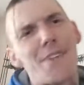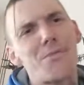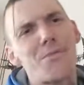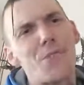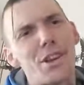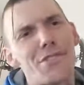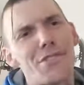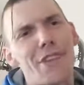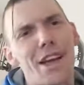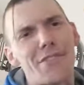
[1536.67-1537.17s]

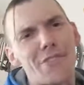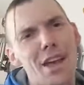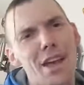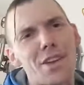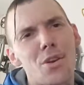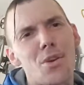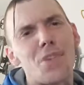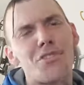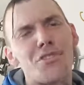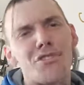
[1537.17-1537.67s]
What is that? Is that
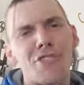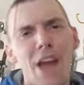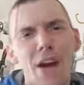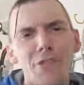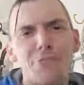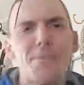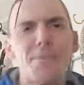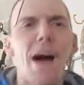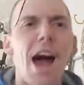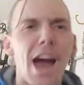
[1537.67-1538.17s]
yours? Now it's
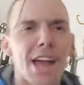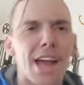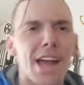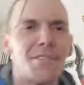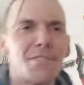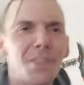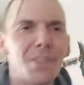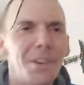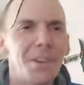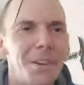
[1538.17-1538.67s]
mine.
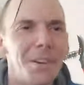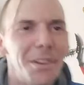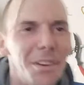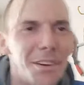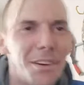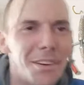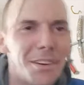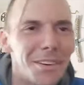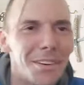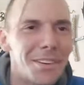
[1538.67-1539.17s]
And
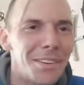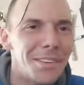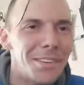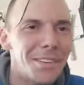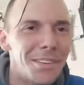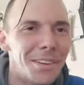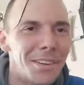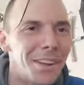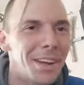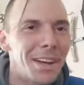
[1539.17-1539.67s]

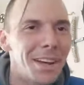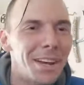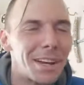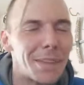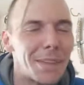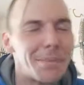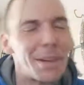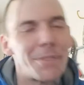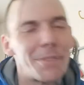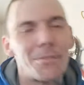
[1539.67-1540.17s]

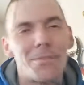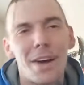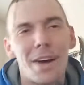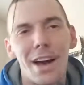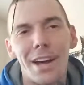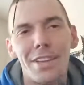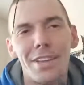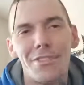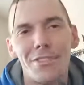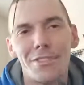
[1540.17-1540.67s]
I'm like,
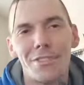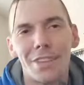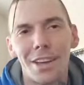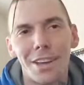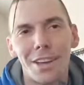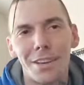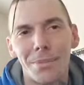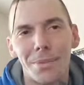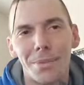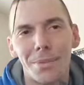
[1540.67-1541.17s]
fine, just
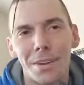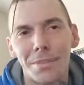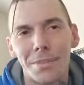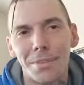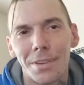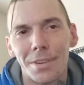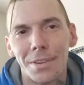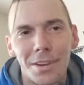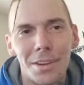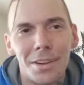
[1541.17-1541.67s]
take it,
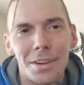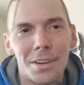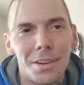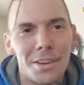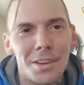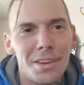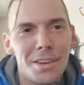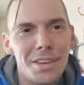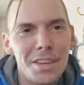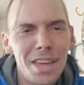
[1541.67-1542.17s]
whatever.
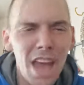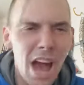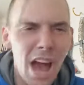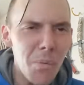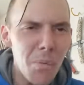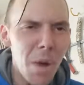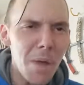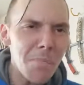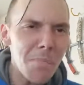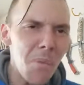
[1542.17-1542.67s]
Yeah, I
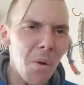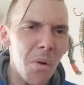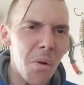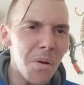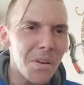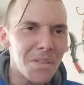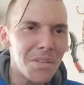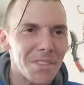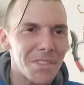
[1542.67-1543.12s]
want more.